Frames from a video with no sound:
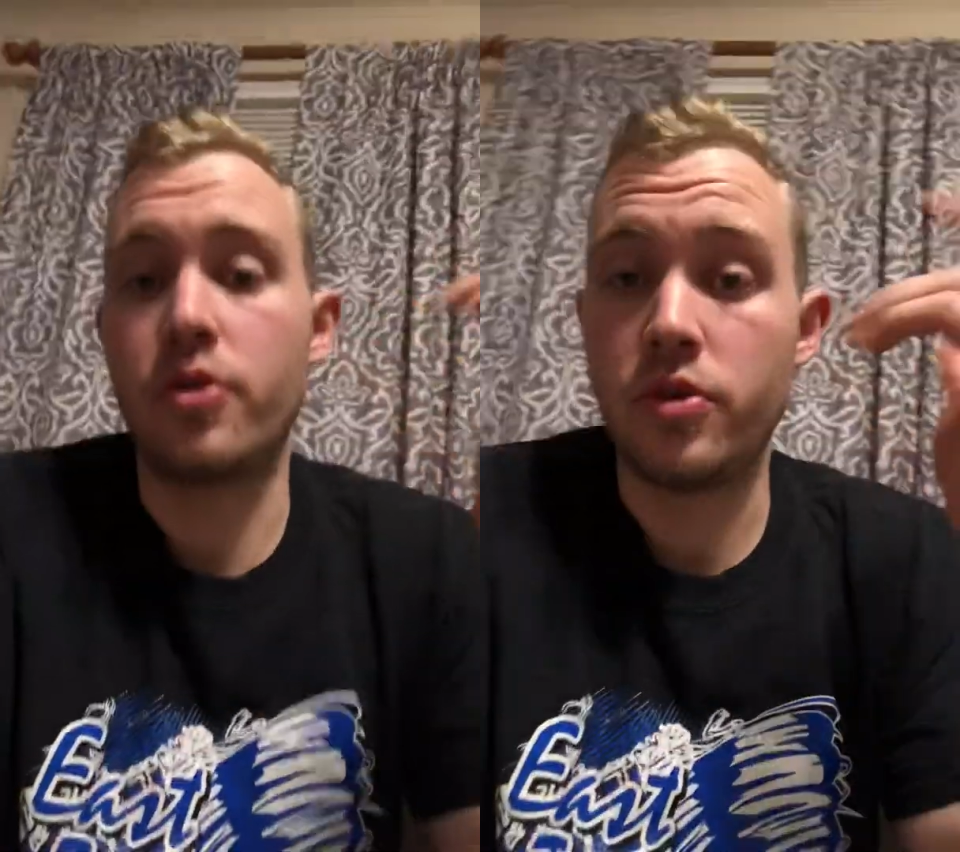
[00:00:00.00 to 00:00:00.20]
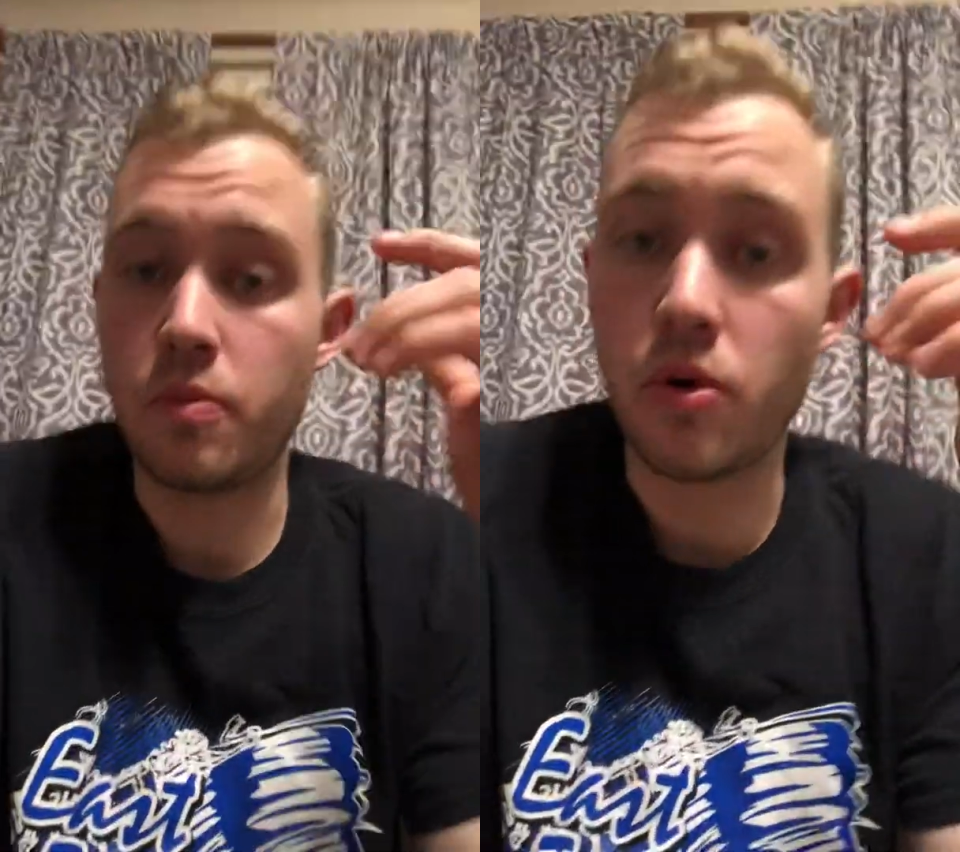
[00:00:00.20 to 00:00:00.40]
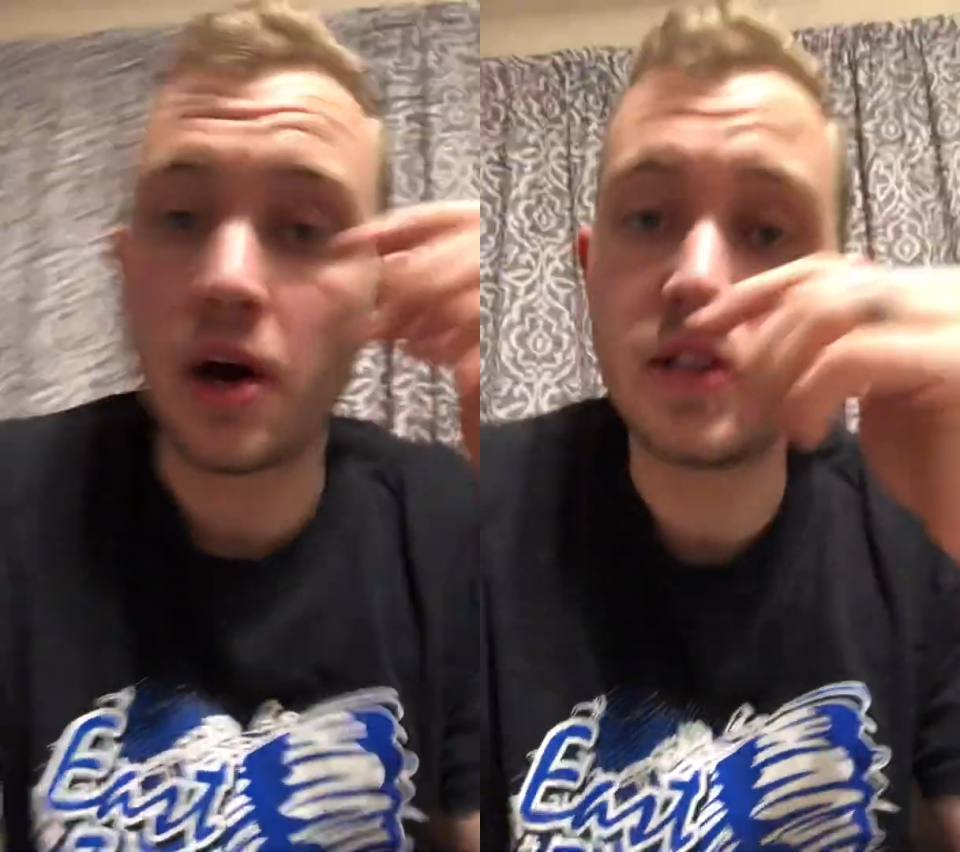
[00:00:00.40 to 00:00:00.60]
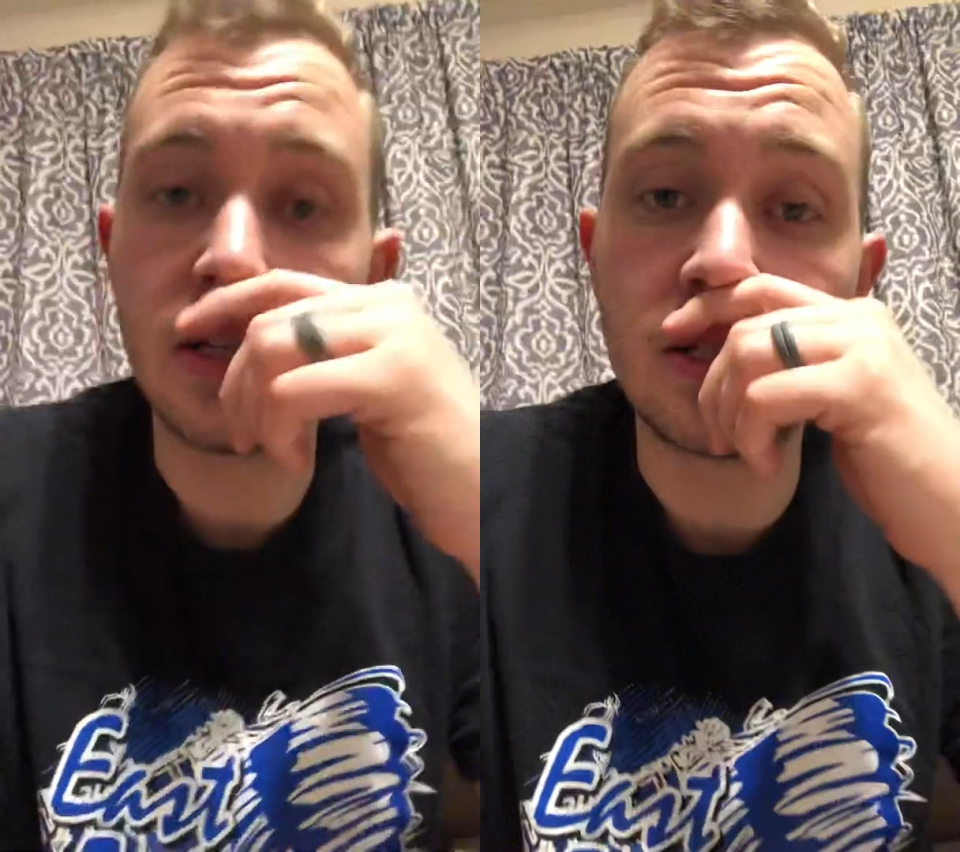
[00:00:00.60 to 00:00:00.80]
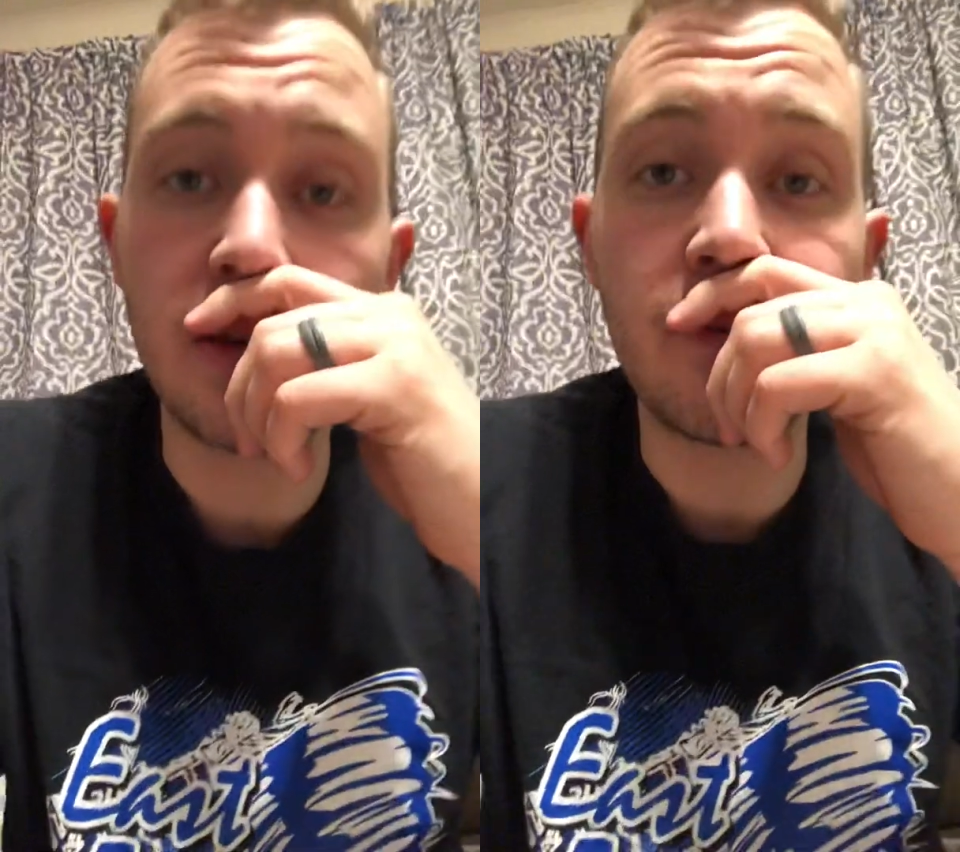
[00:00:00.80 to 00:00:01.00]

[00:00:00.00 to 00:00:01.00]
through the process